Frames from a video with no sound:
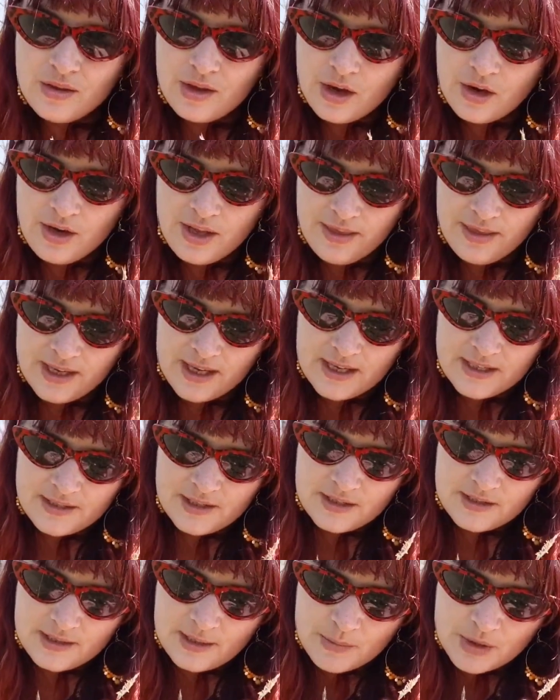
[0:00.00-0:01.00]
The only thing
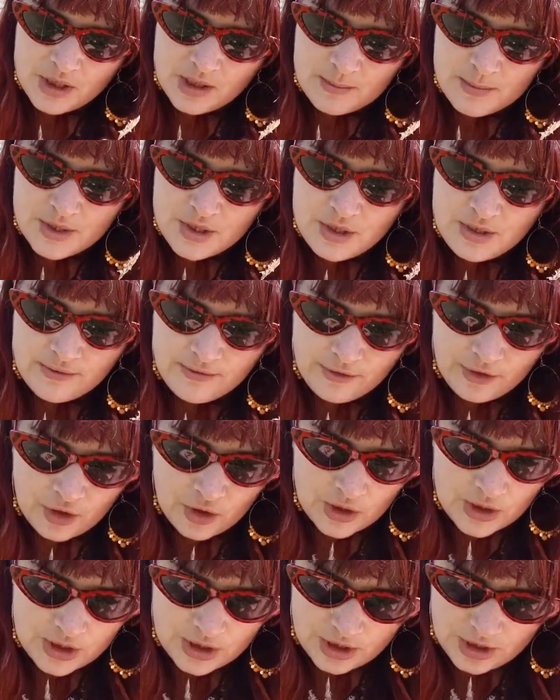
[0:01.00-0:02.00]
is that sometimes you can
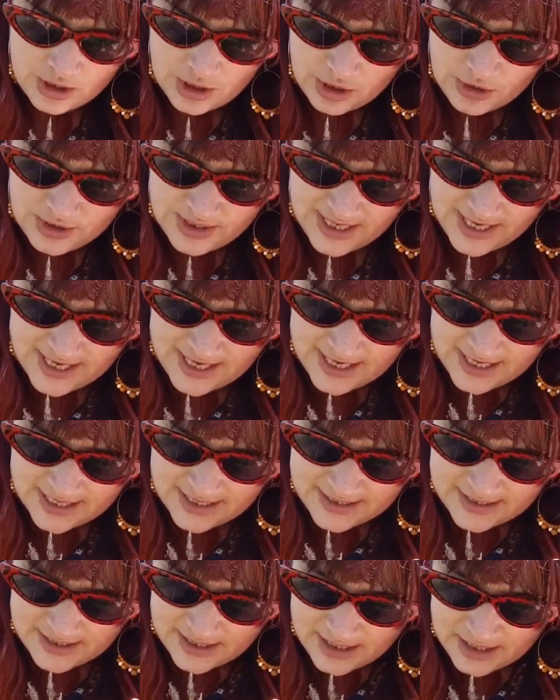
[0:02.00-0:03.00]
find that those
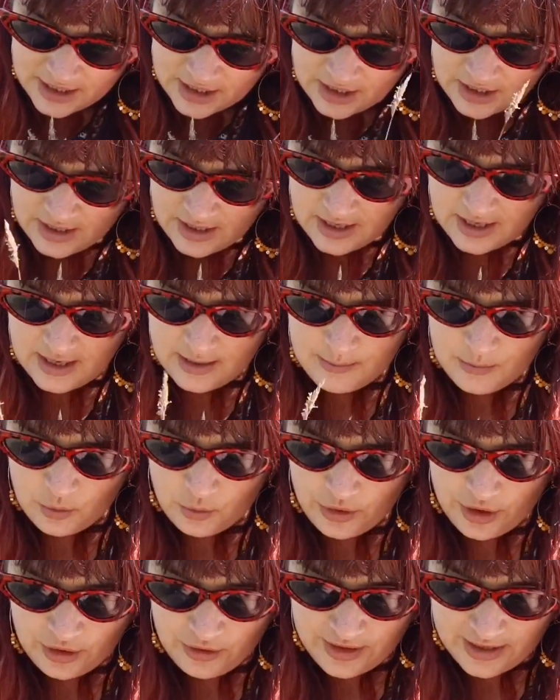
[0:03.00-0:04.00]
hairs,
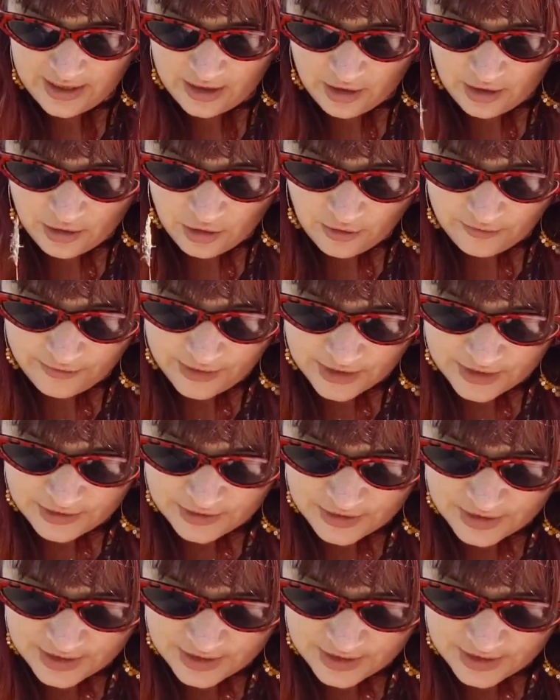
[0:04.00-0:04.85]
although they are obvious